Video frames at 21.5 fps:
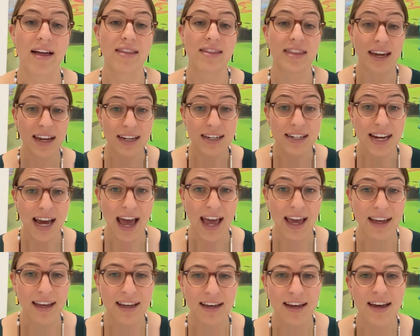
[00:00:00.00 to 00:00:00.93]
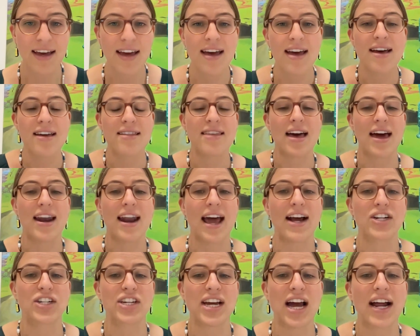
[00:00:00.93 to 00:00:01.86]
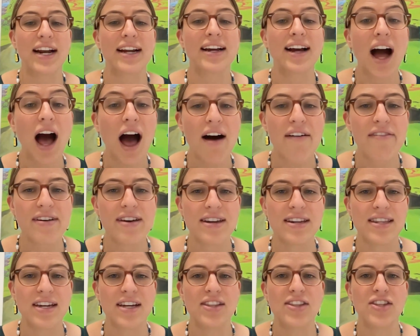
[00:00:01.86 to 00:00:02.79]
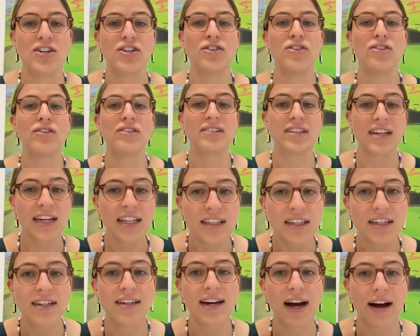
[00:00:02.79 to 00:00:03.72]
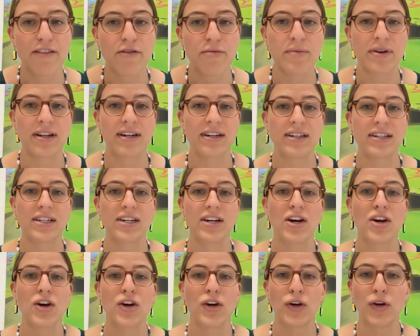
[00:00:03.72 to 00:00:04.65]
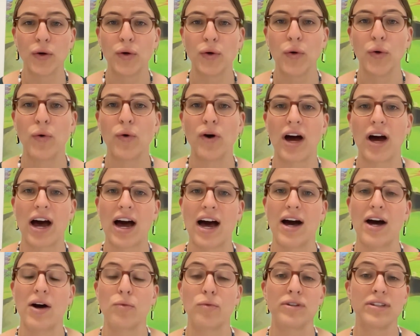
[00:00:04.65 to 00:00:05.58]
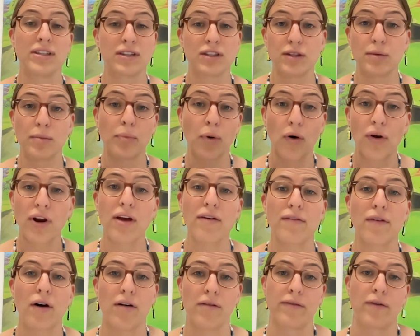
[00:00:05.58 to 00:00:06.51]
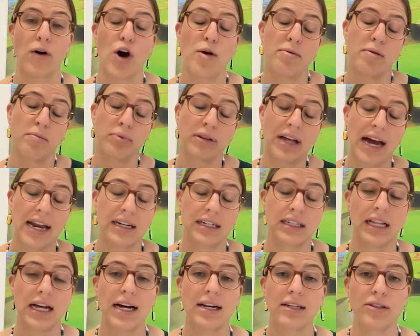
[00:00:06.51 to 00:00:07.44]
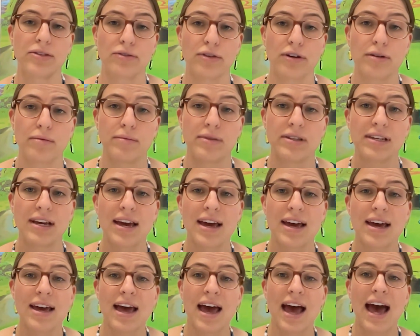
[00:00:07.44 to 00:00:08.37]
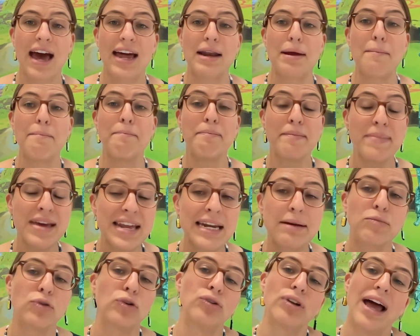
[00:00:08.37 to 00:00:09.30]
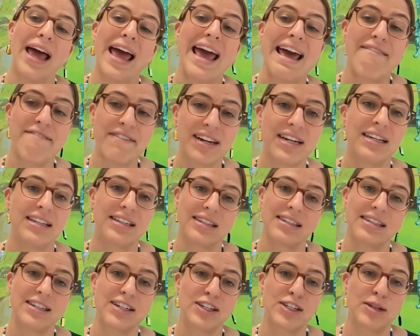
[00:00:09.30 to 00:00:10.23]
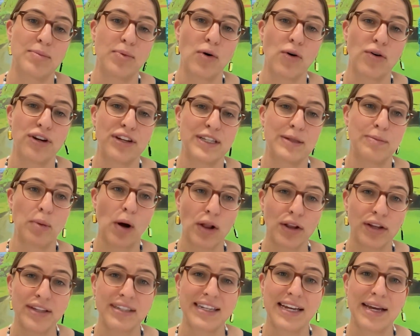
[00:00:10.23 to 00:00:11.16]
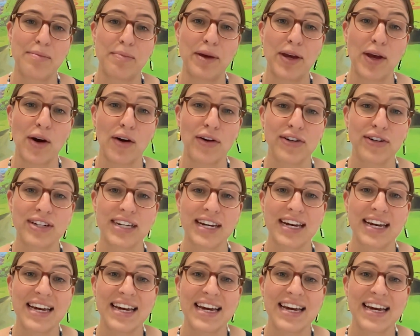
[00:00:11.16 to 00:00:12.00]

think tank that actually uncovered that the New Zealand government, who was supportive of open plan classrooms, had minimal evidence to support its policy beyond